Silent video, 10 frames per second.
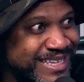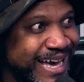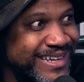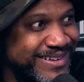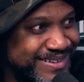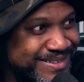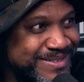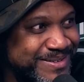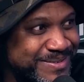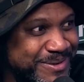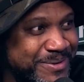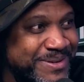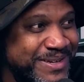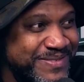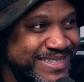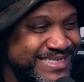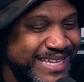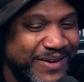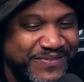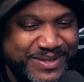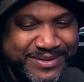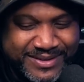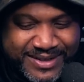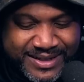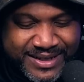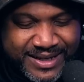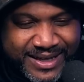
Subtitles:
first got here, we were living in Southfield. Mm-hmm.